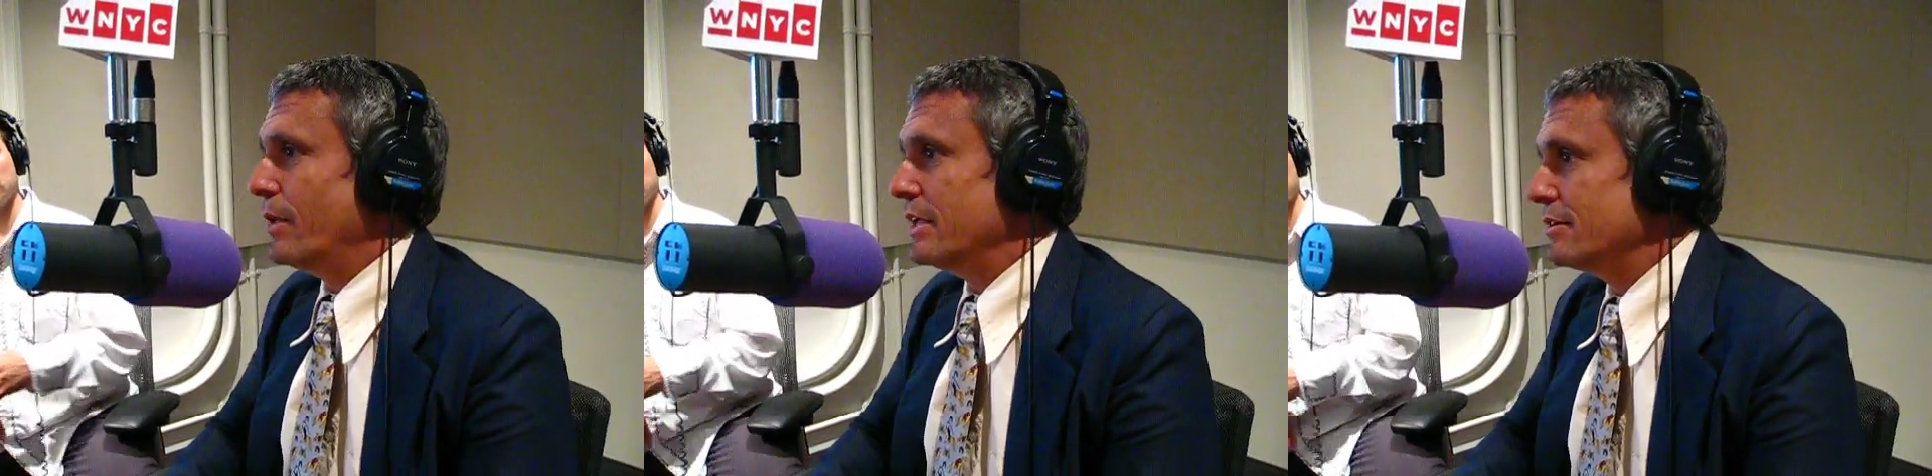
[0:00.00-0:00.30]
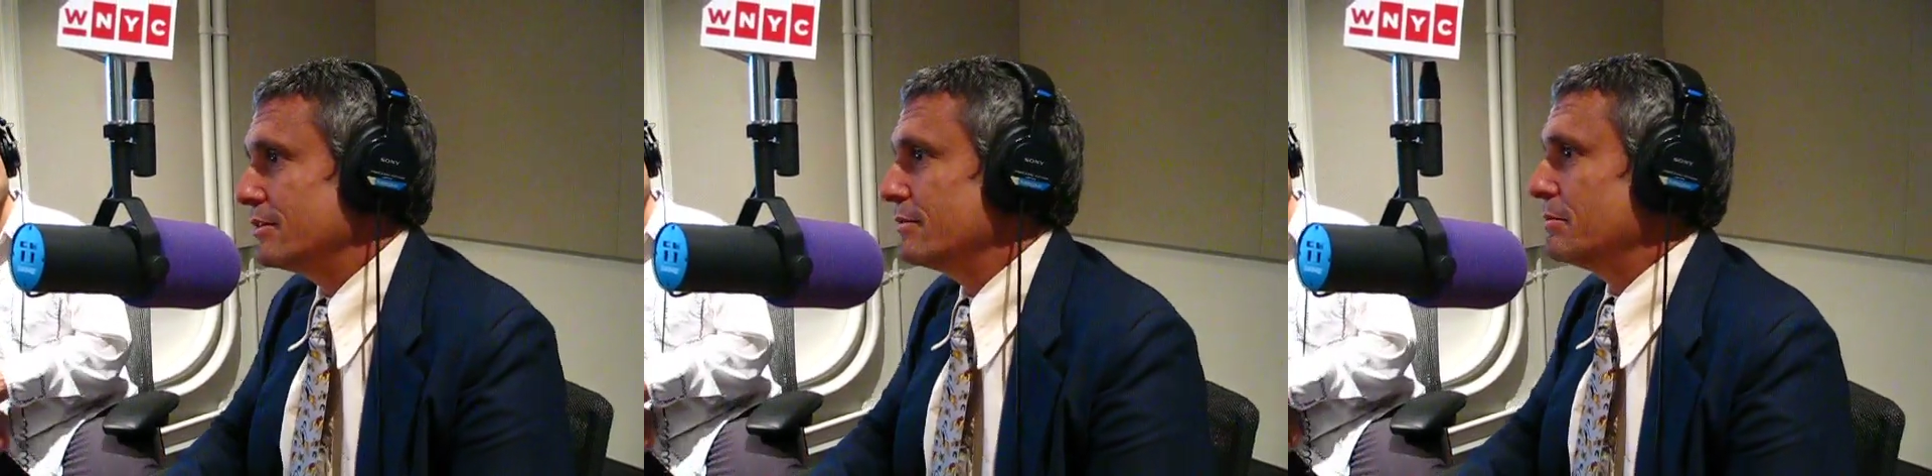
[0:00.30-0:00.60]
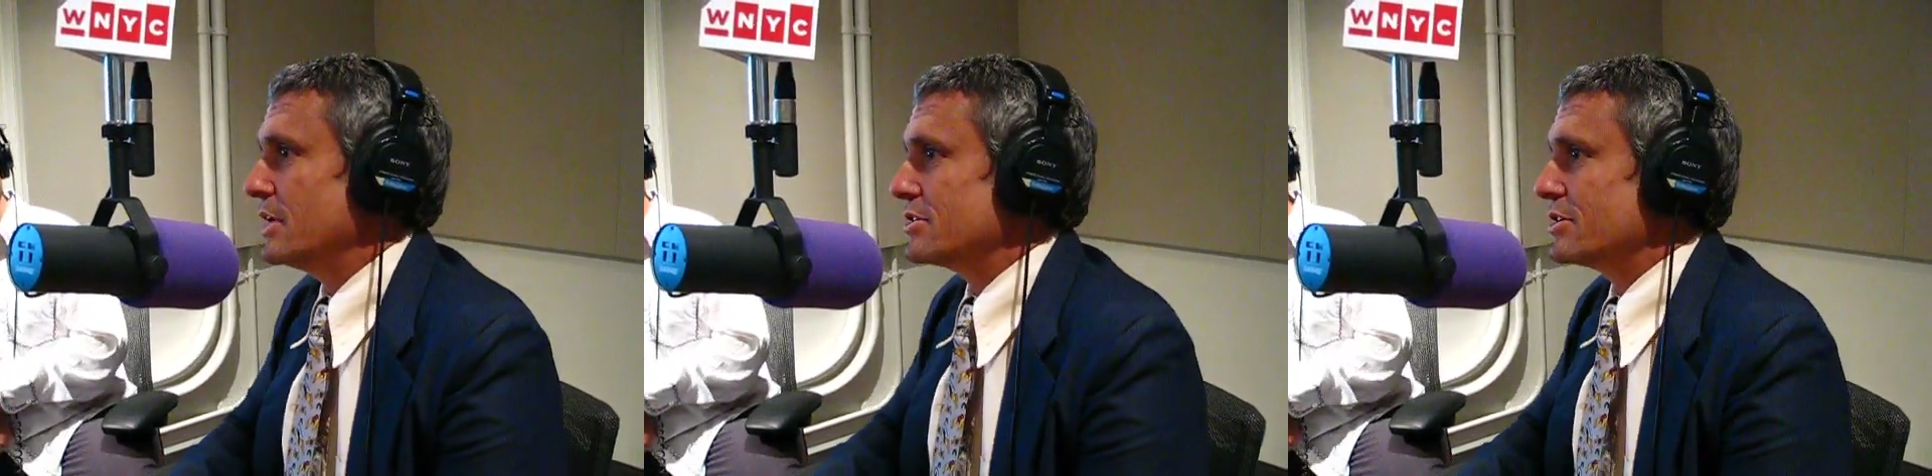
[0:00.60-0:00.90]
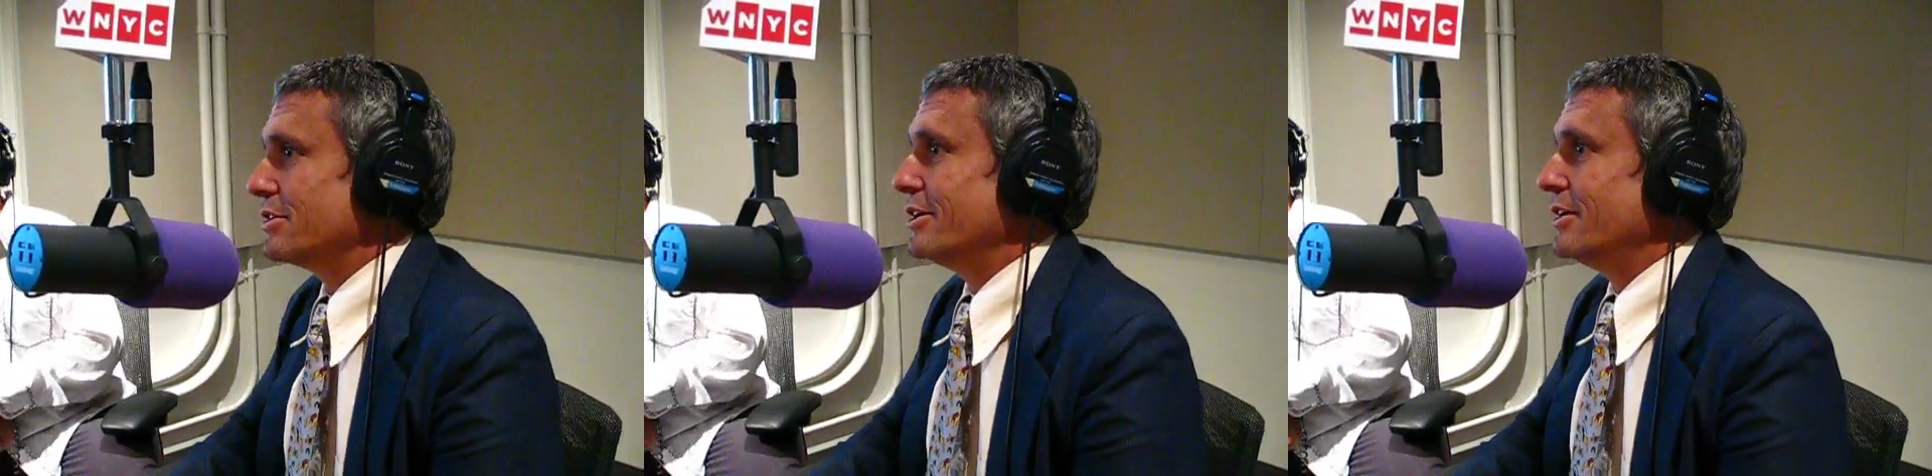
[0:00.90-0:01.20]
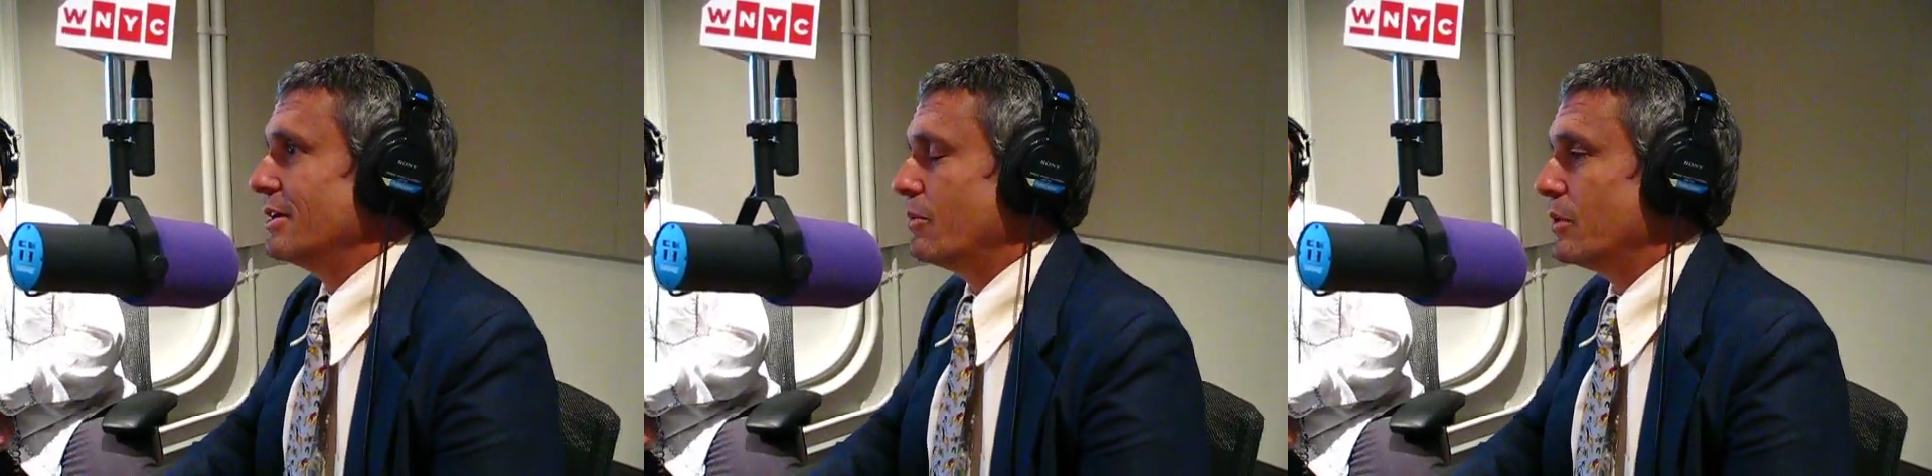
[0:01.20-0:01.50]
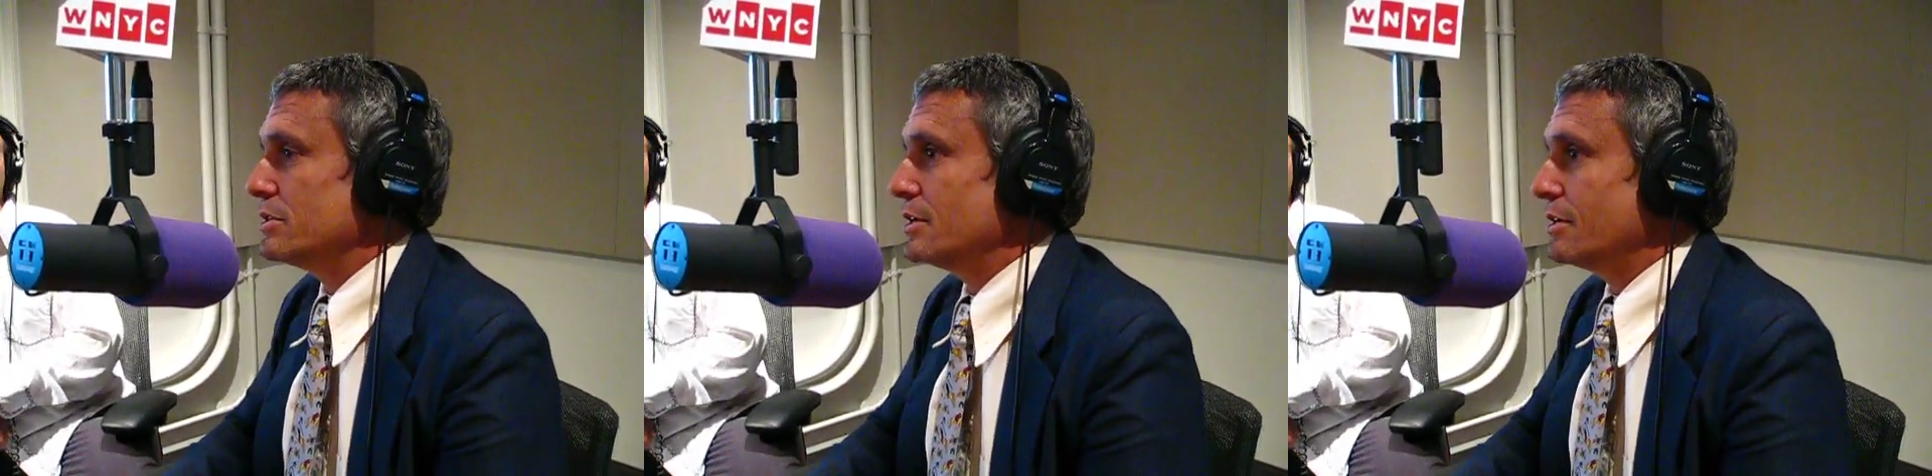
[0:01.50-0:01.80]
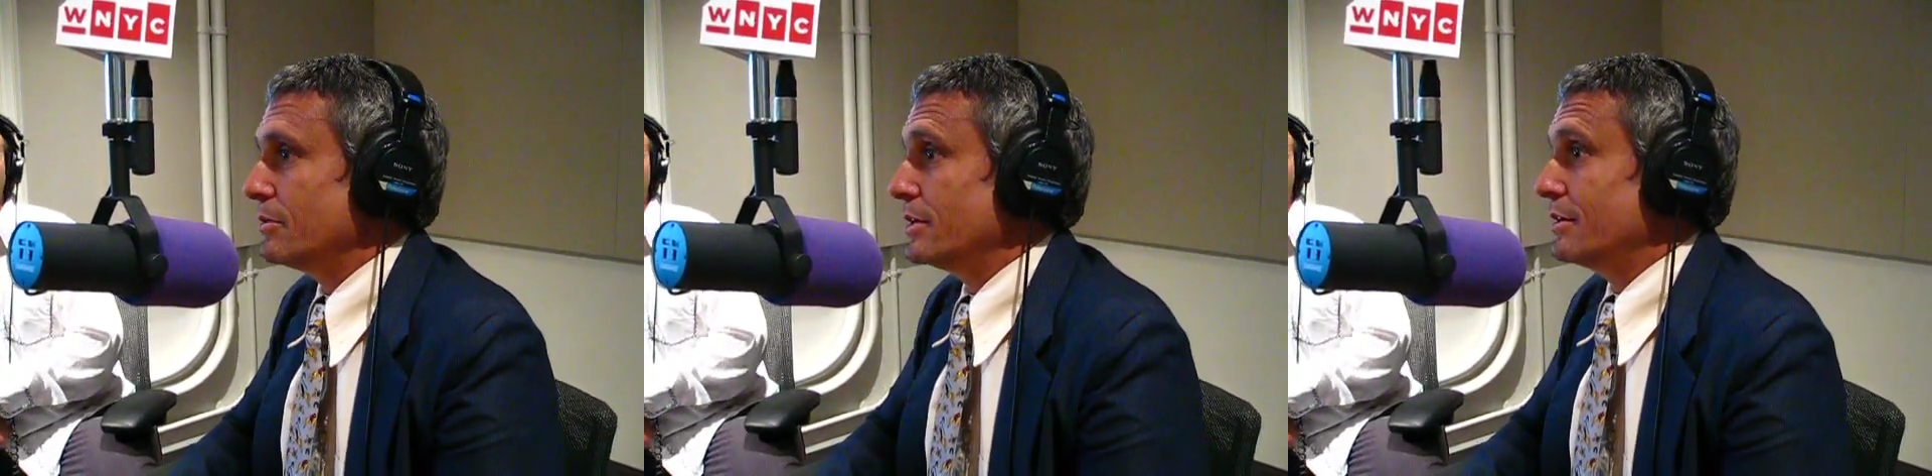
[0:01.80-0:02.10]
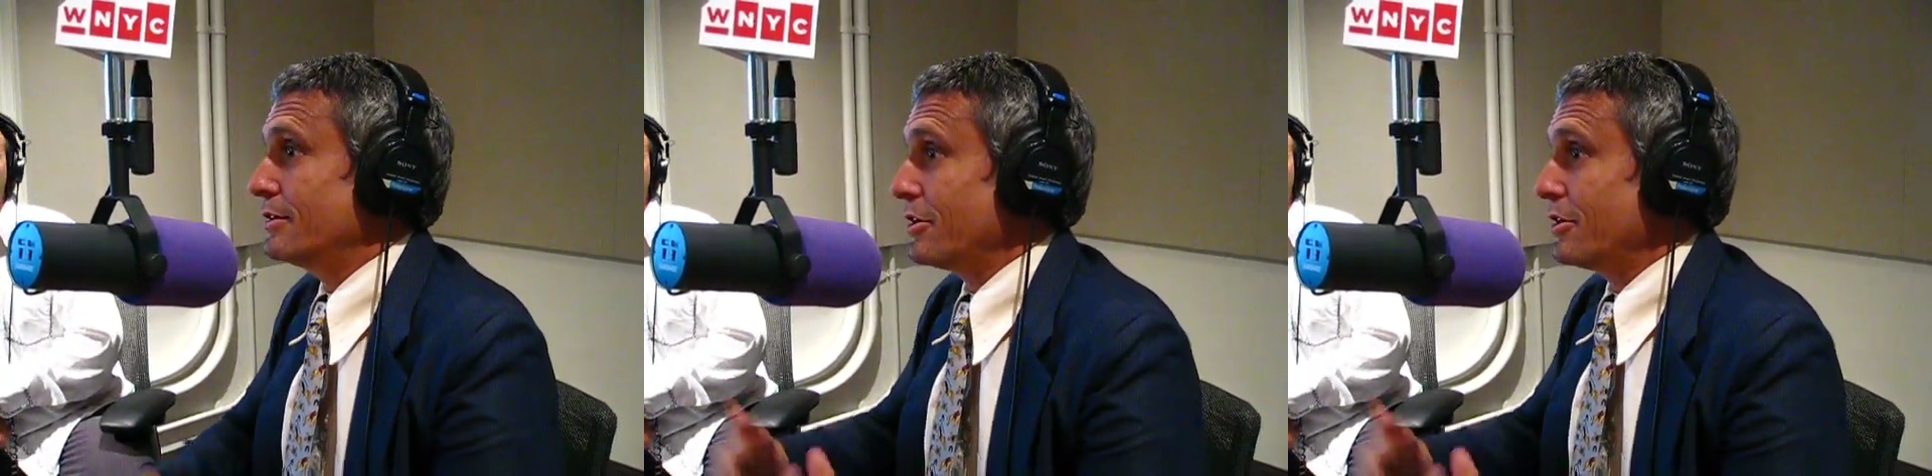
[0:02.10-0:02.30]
waited patiently, and one day we